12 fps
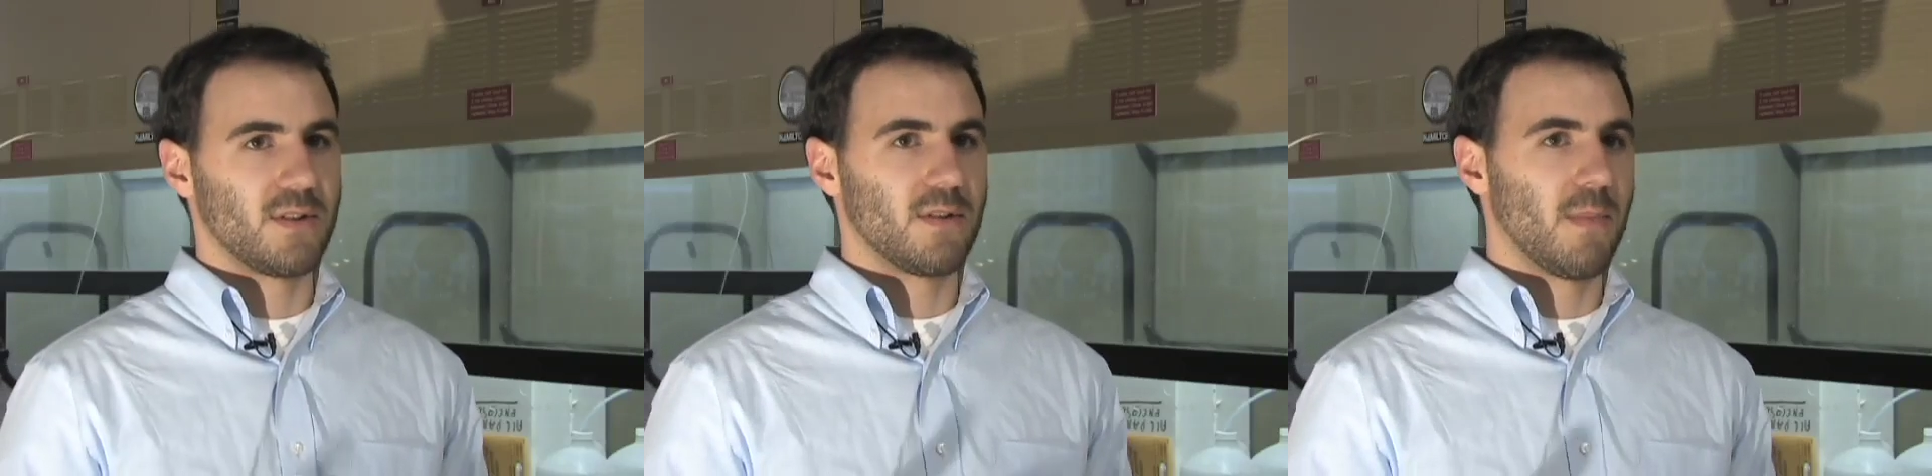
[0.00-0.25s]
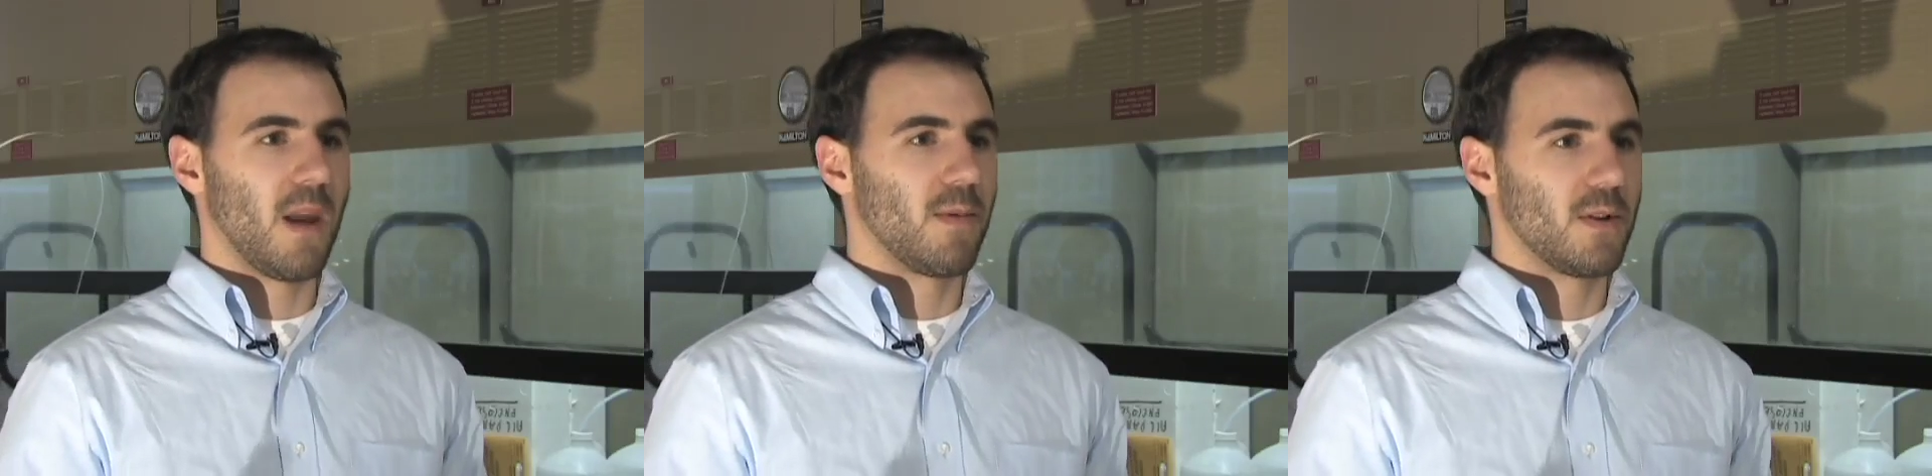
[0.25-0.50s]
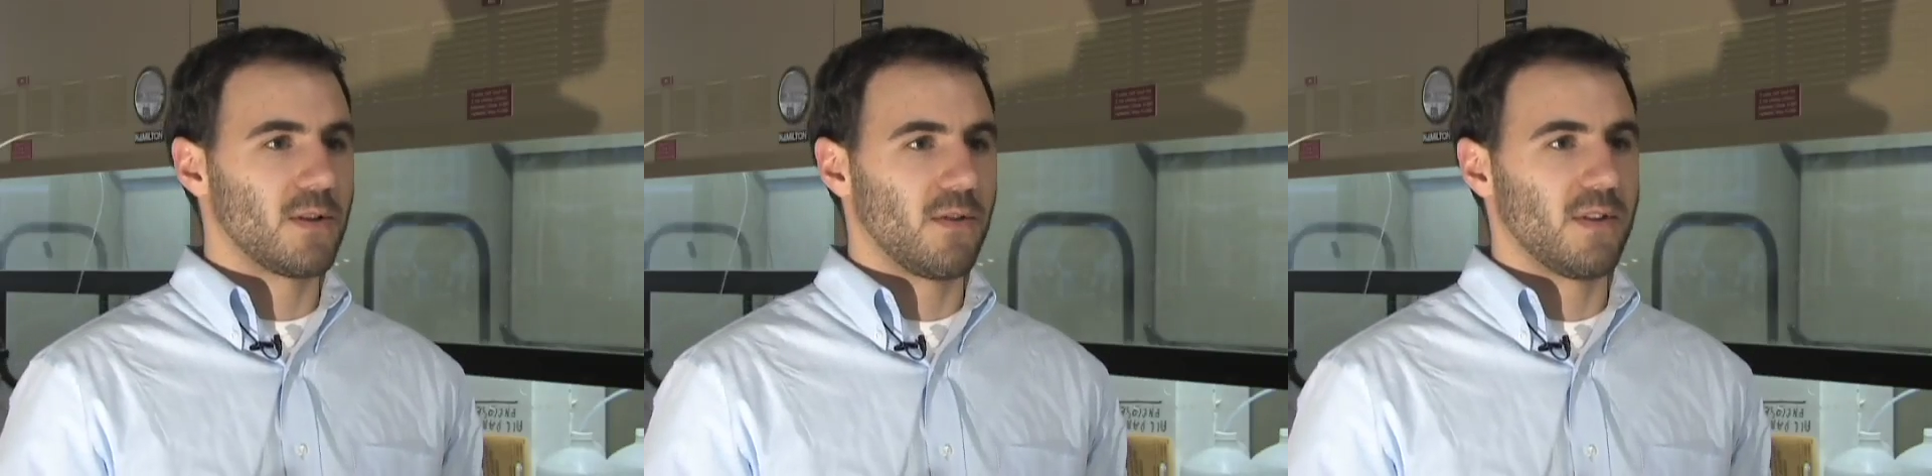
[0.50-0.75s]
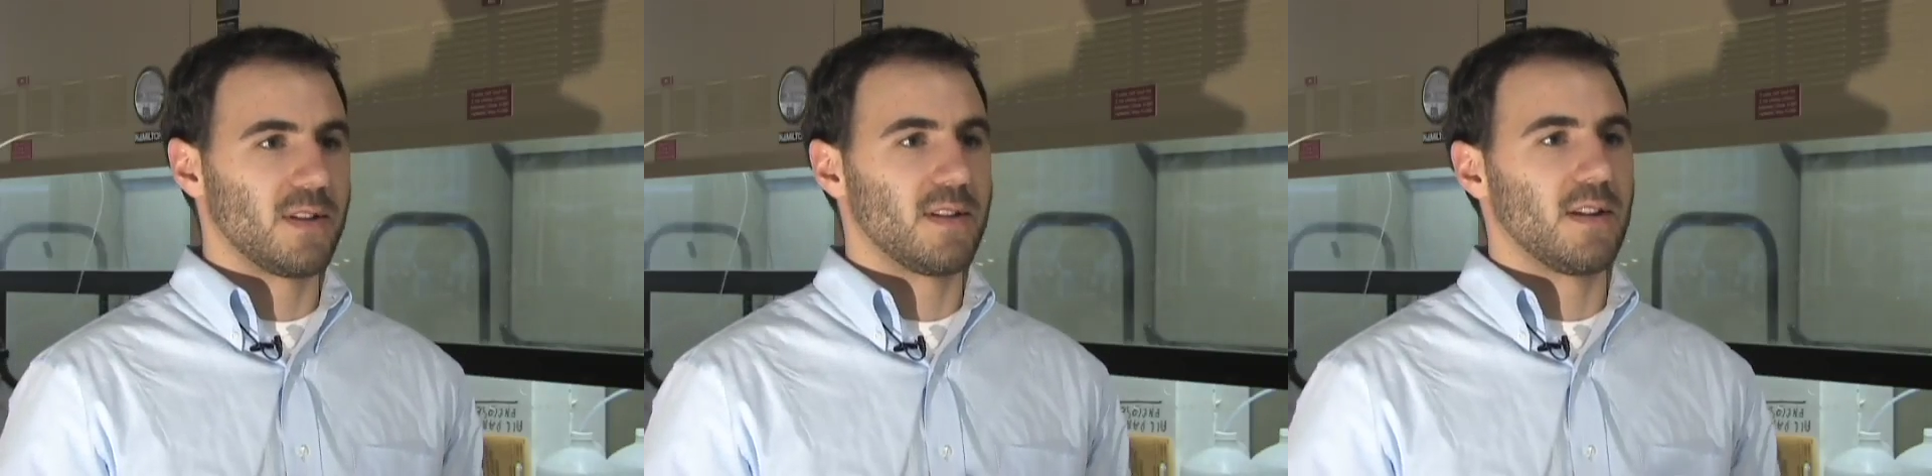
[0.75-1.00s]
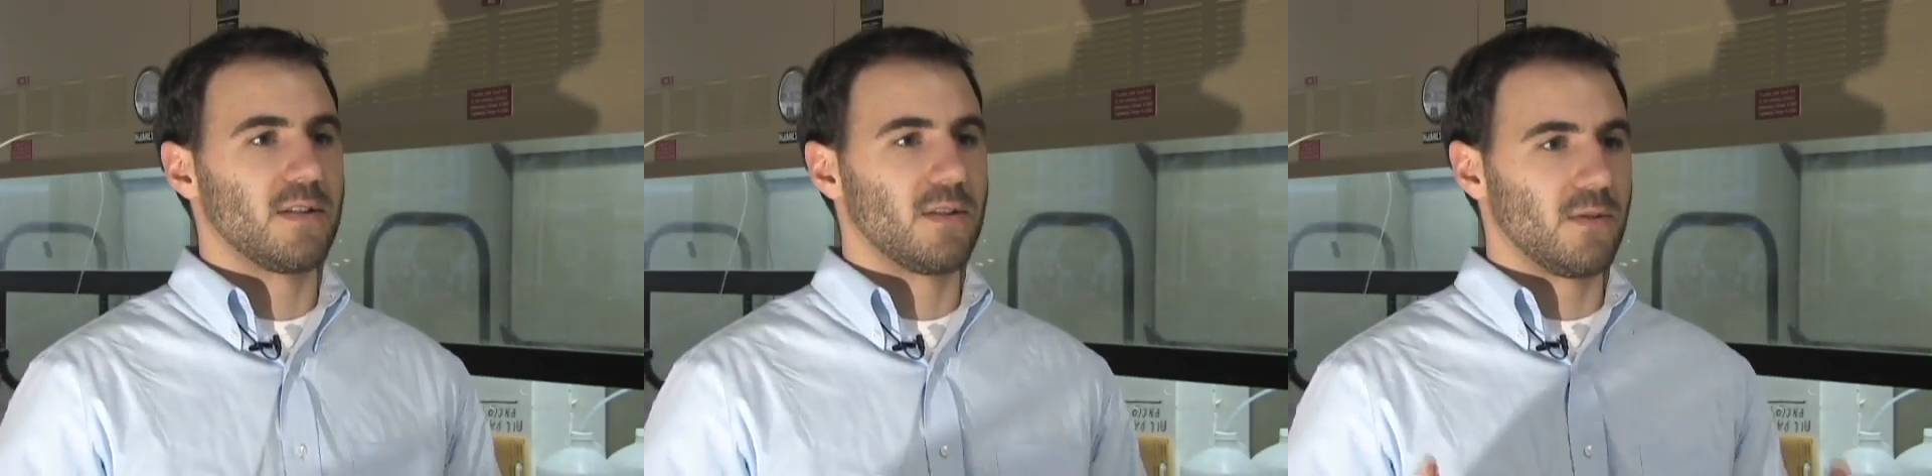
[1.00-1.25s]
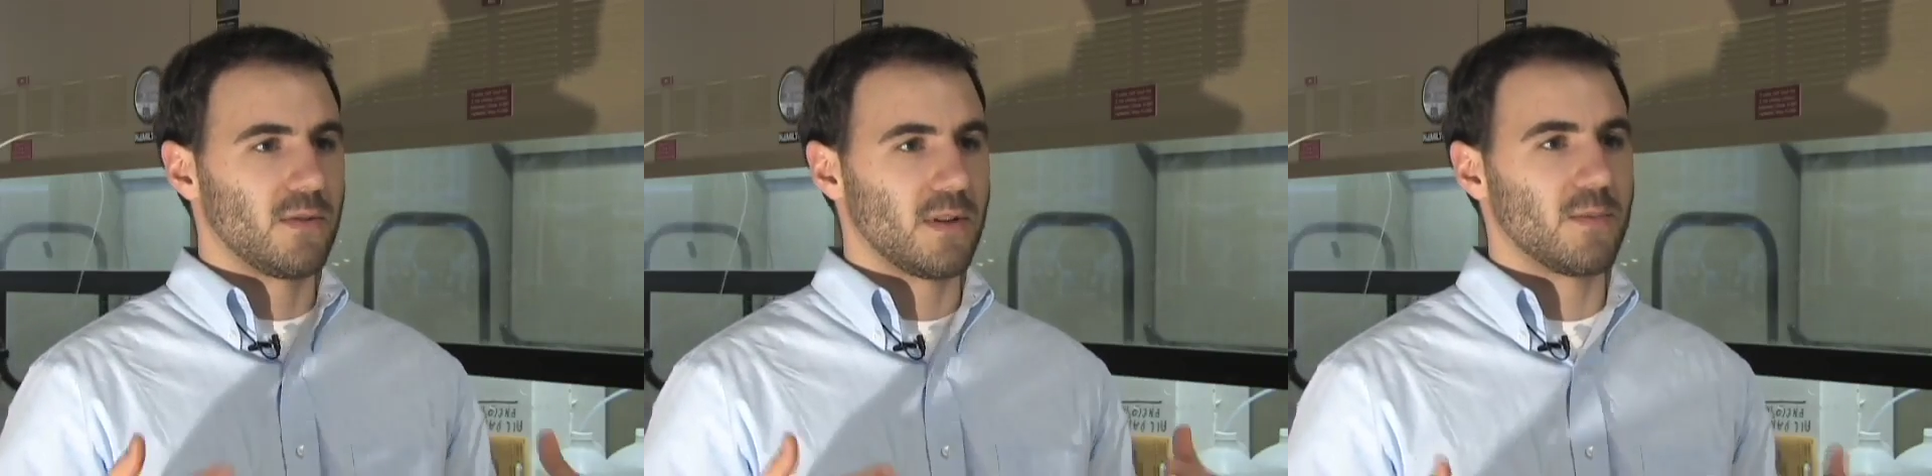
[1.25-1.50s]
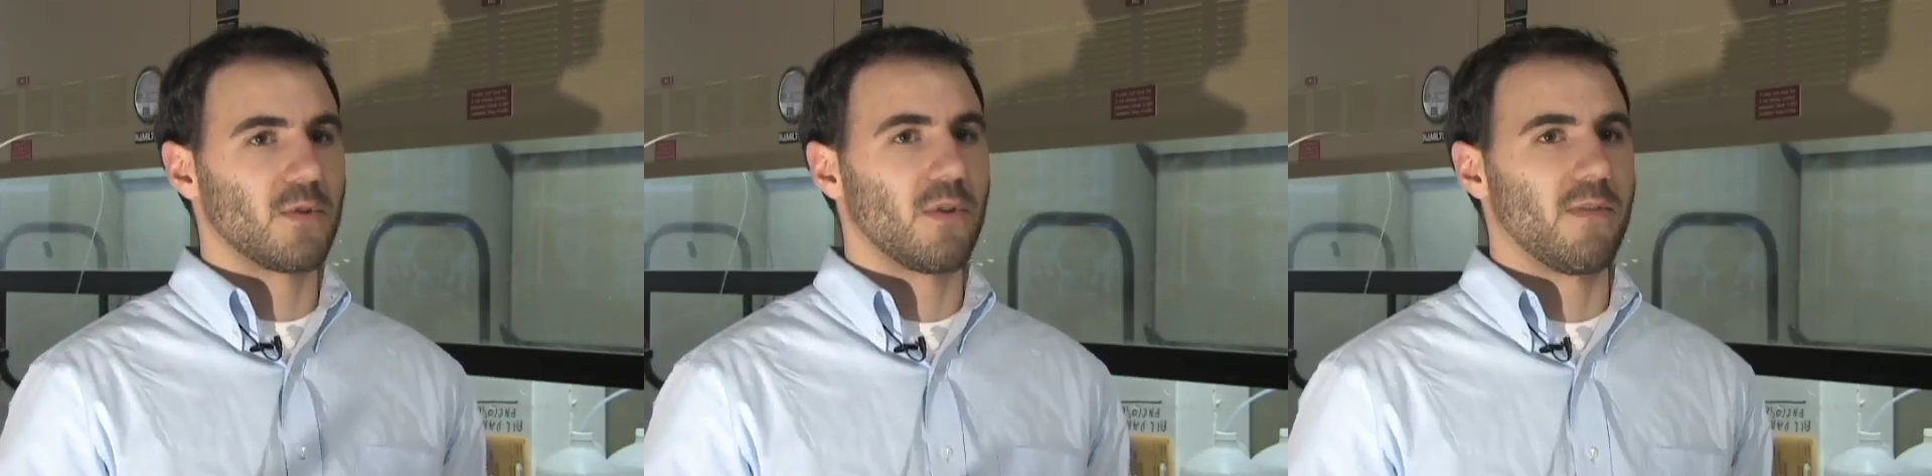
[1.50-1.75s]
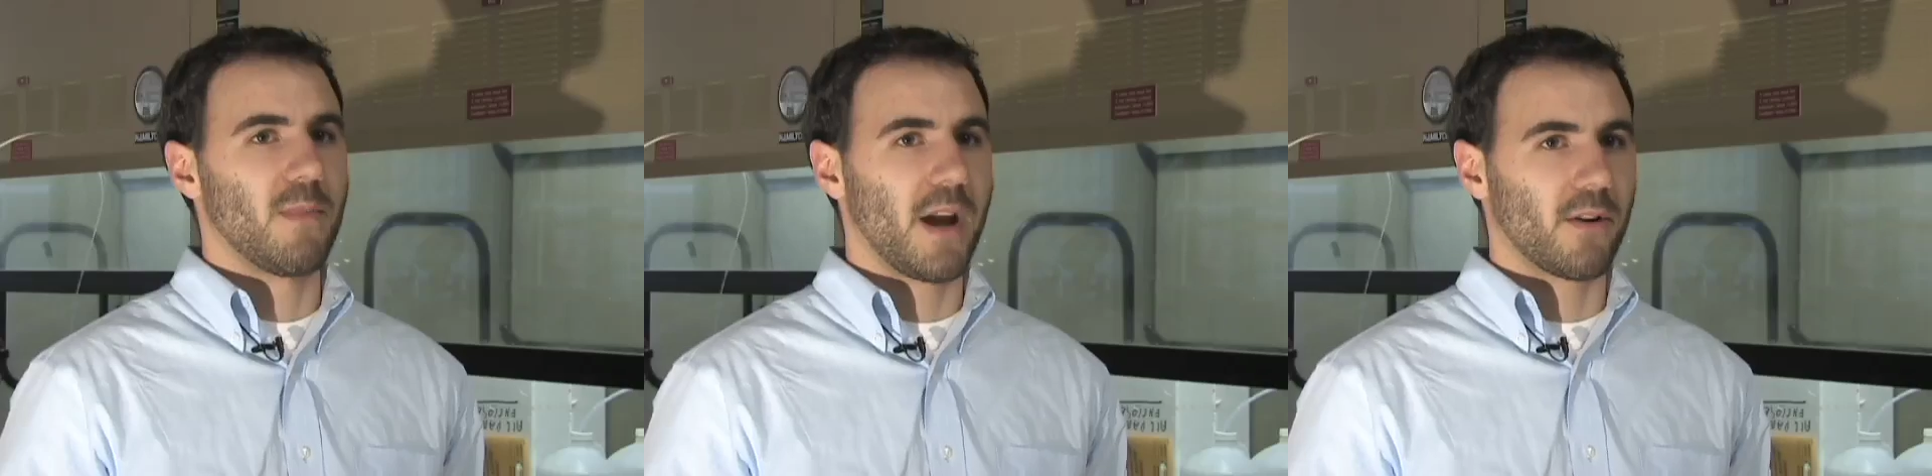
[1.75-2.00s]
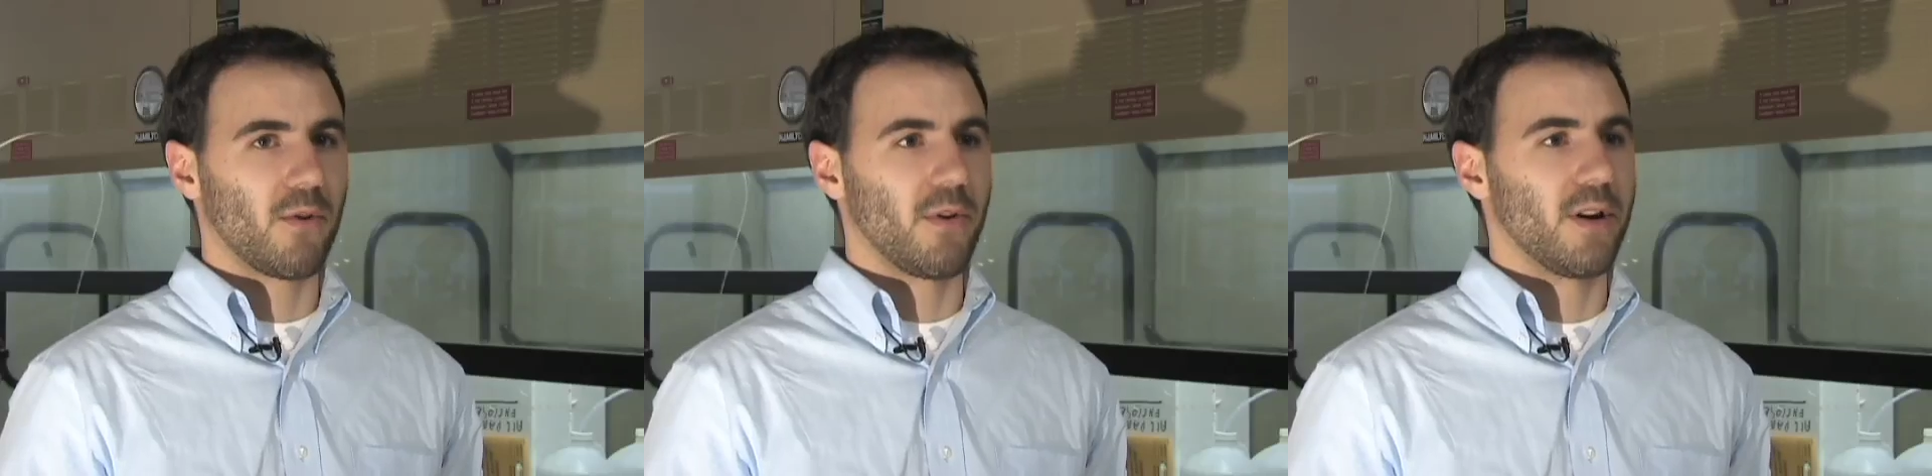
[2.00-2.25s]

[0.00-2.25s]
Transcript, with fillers: to maybe turn this into some sort of micro